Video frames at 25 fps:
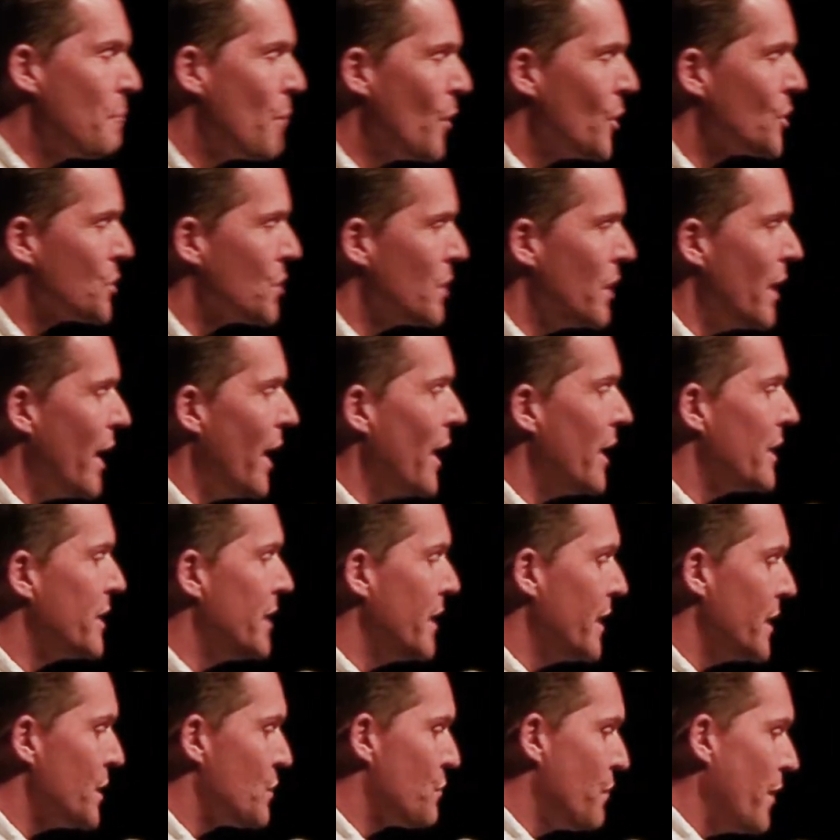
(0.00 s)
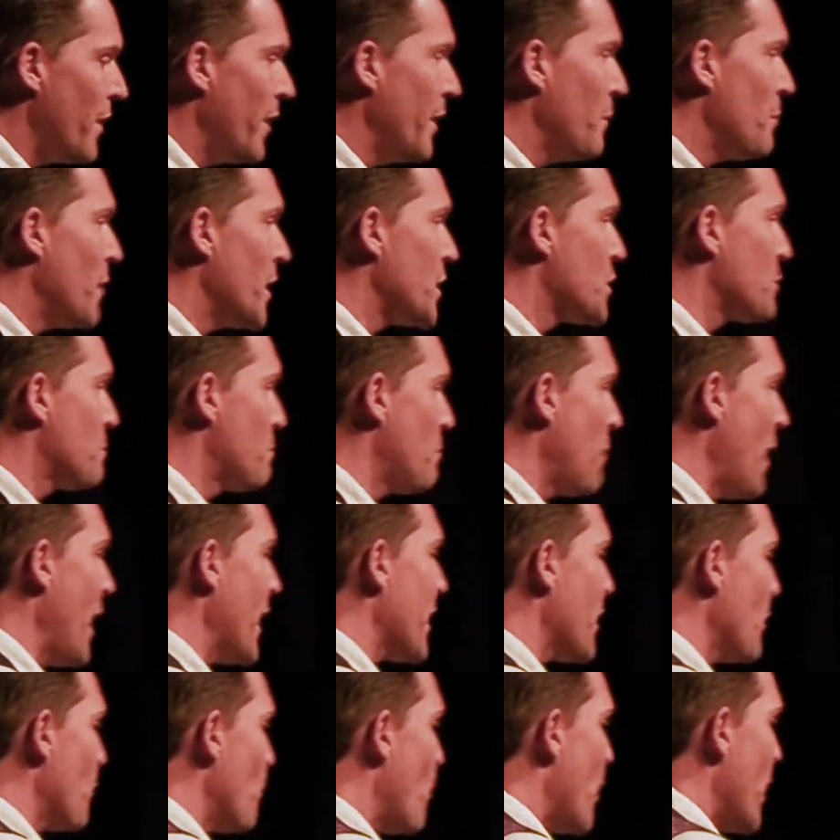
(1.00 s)
personality is very much
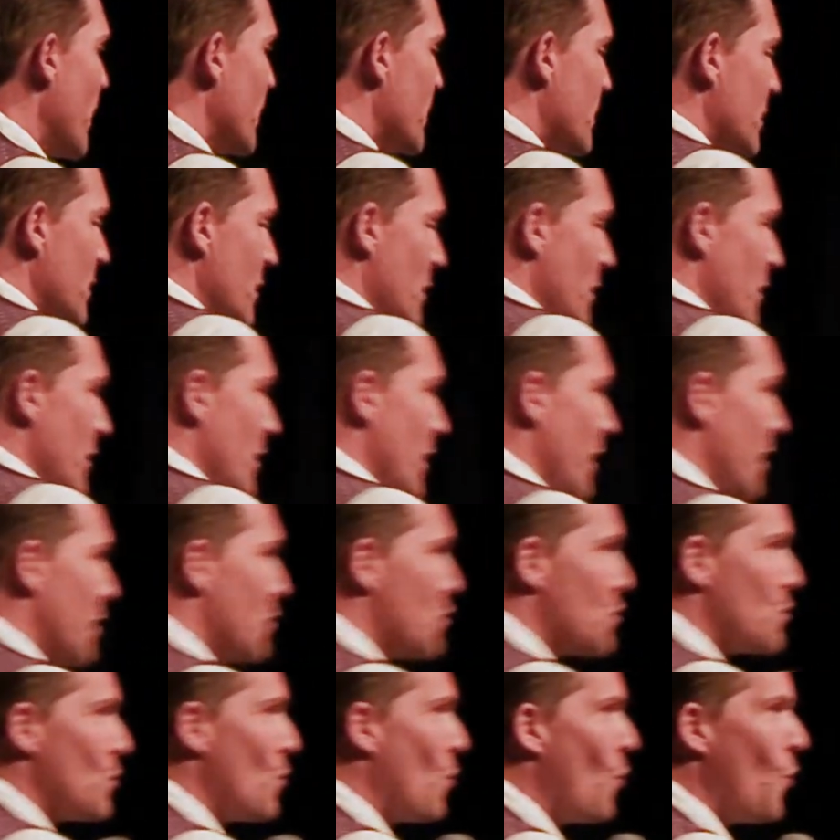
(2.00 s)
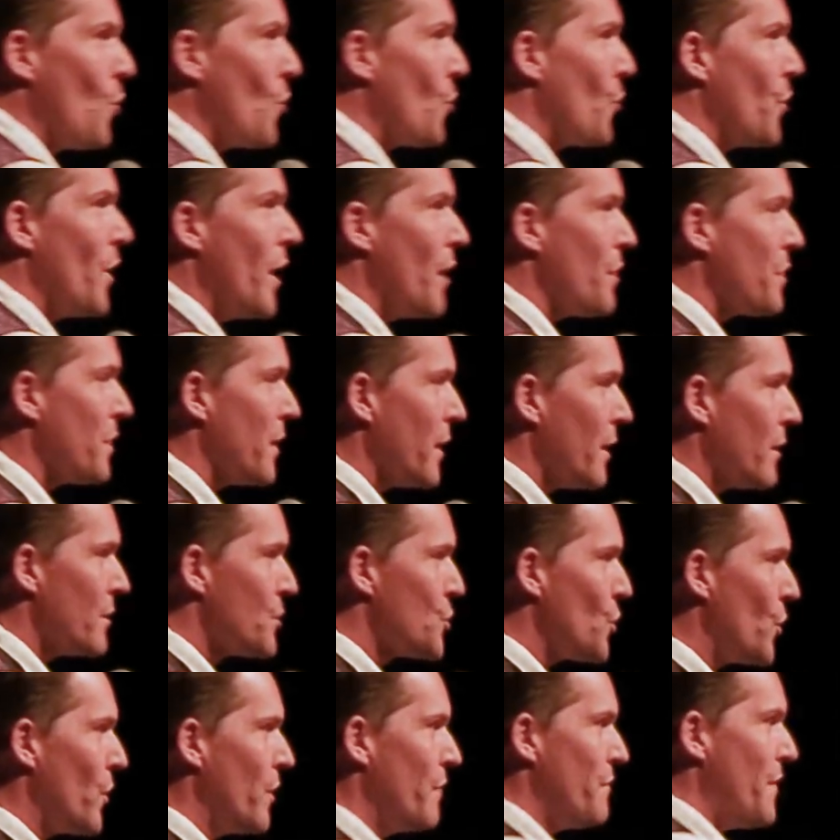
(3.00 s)
black and white. It's all or nothing.
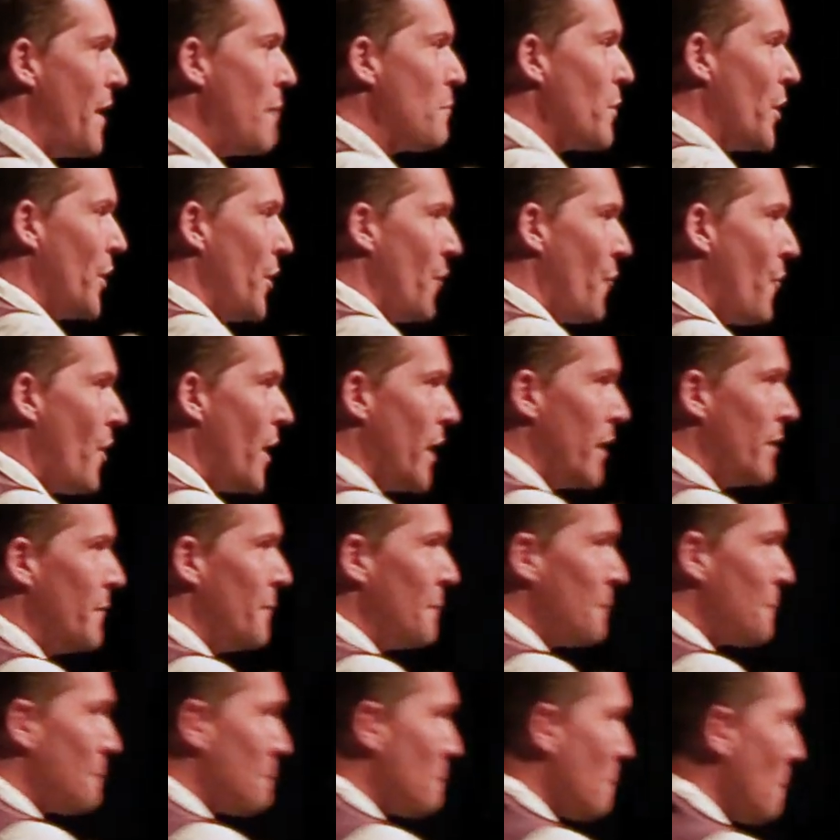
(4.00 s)
So if I'm going to run,